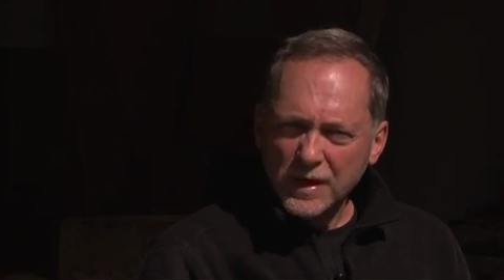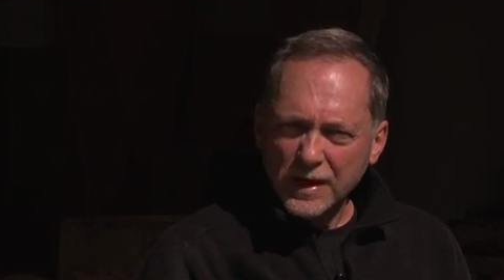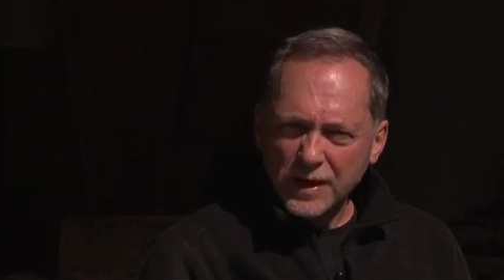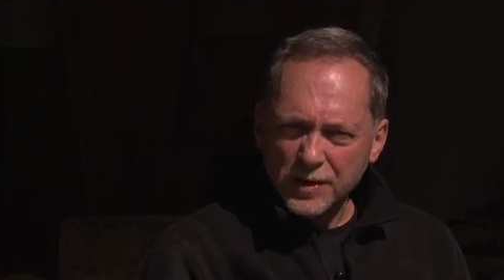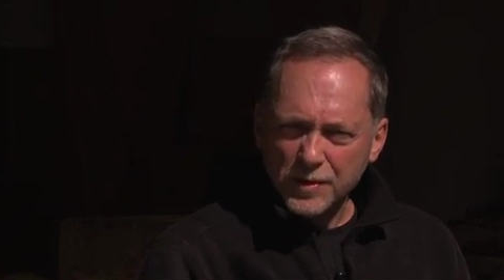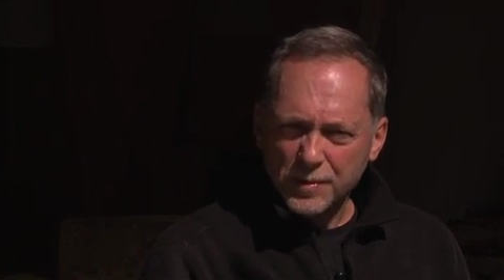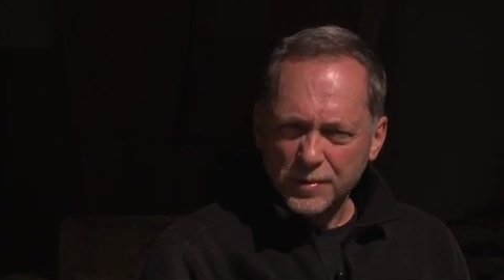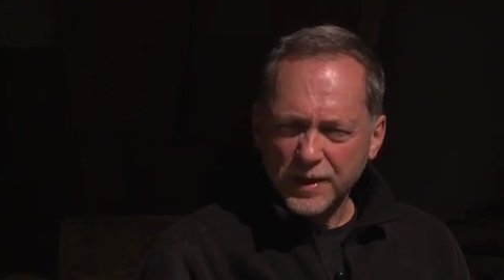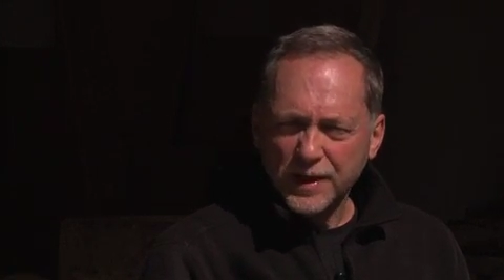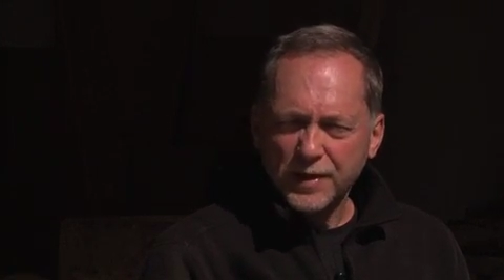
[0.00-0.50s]

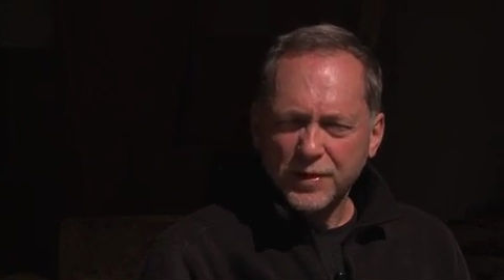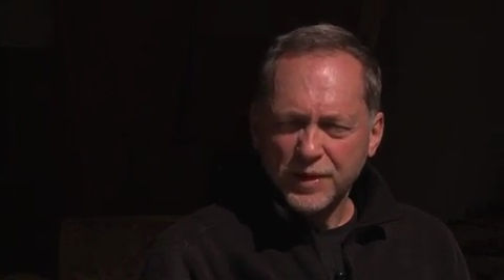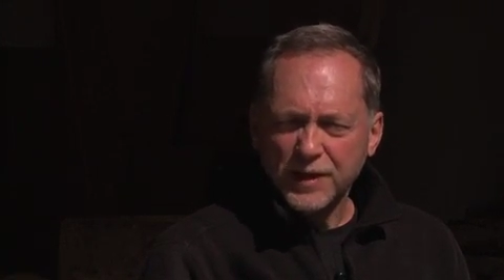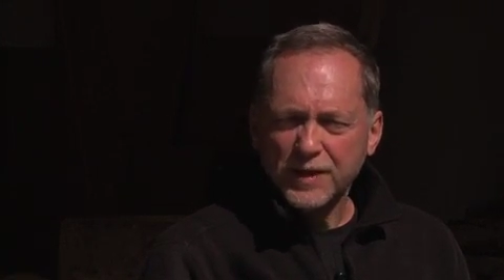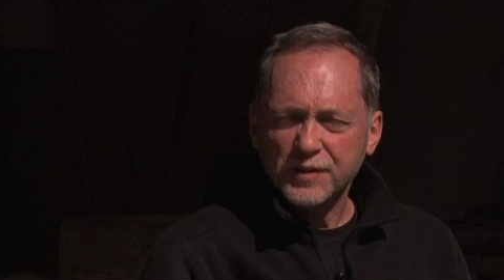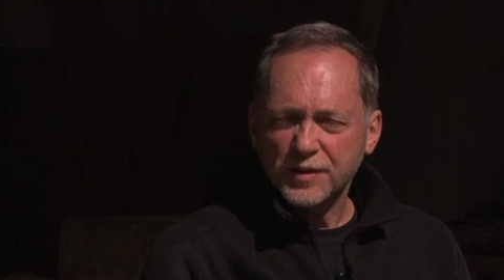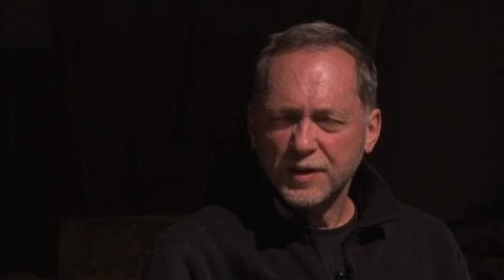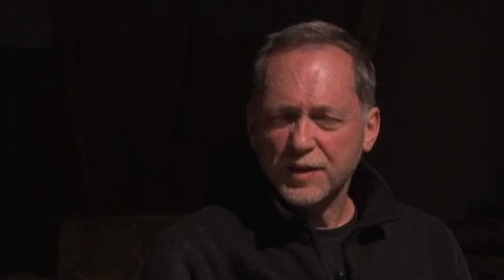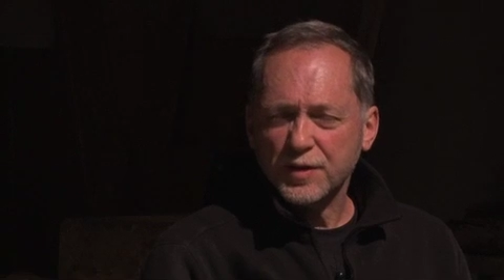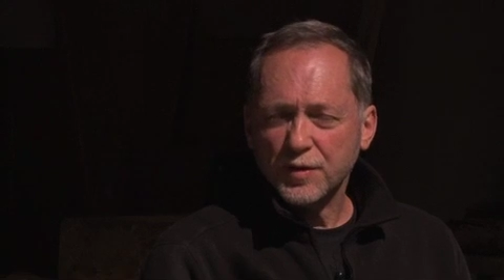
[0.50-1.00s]
and to bring
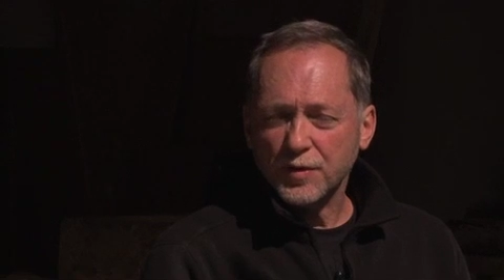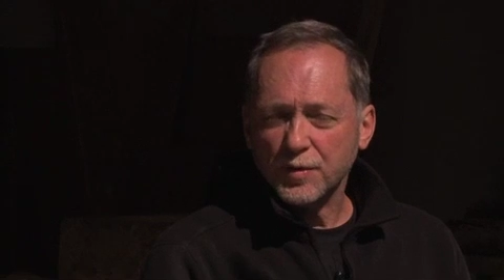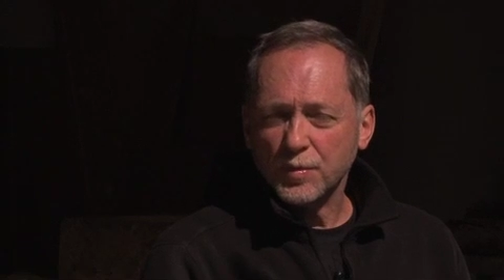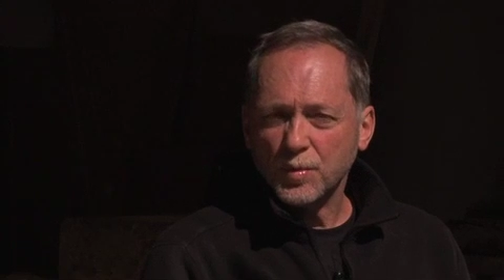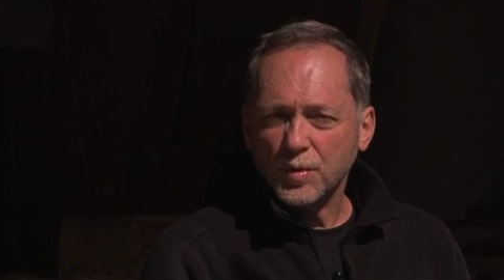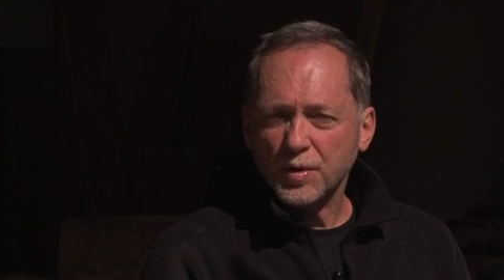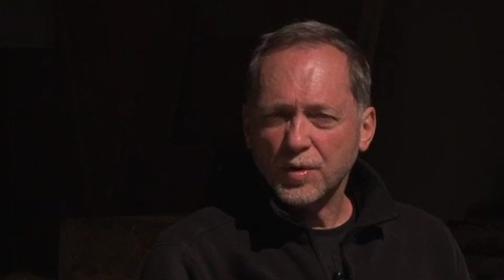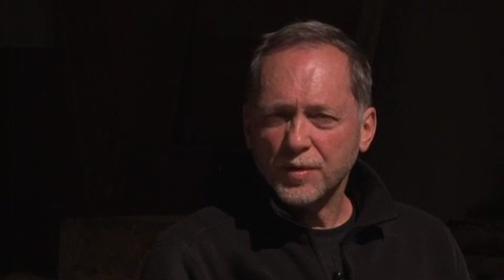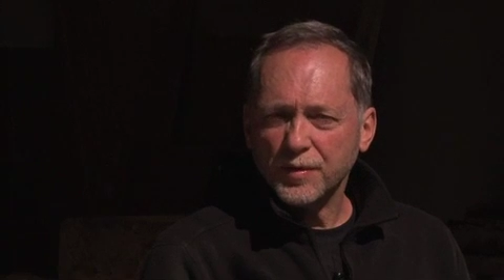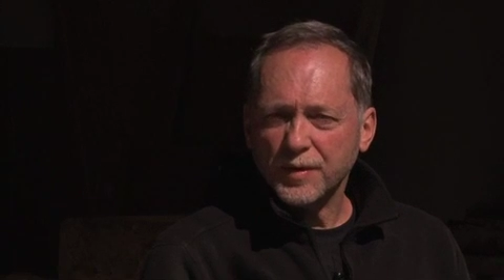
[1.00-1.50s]
things into the
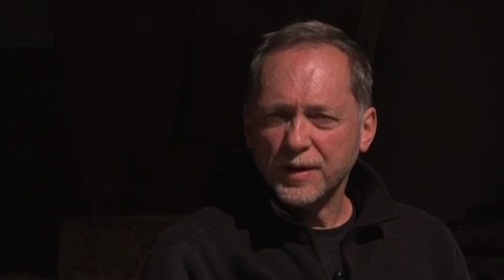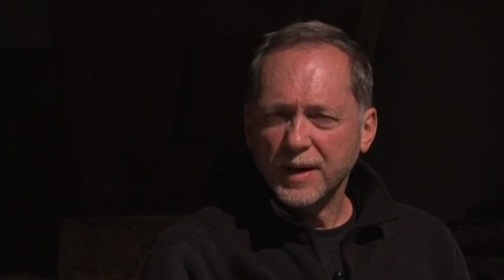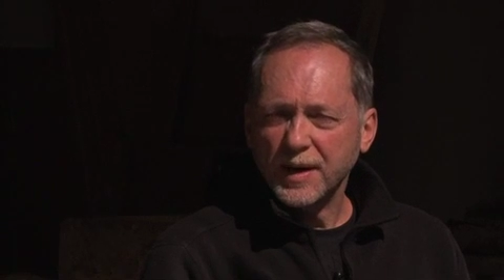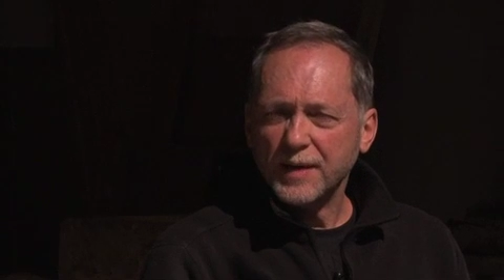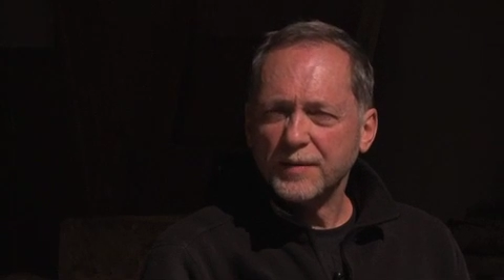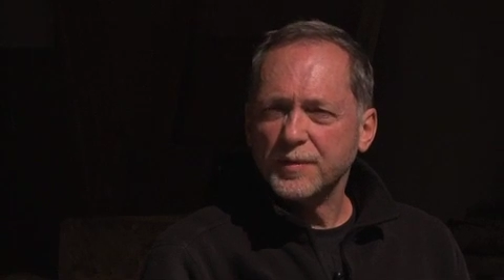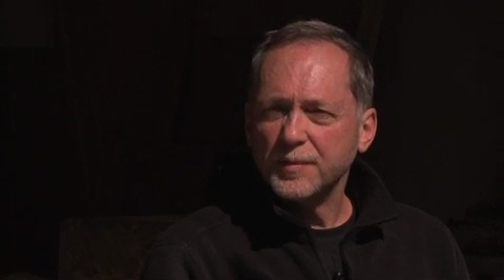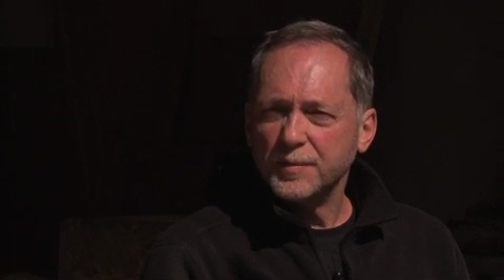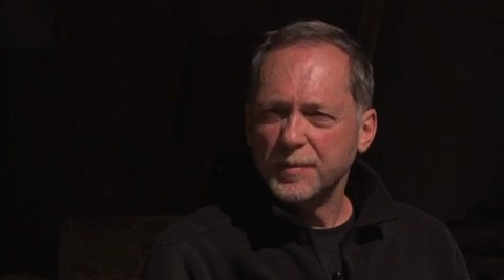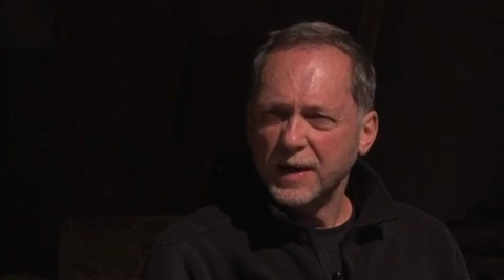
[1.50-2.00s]
world that haven't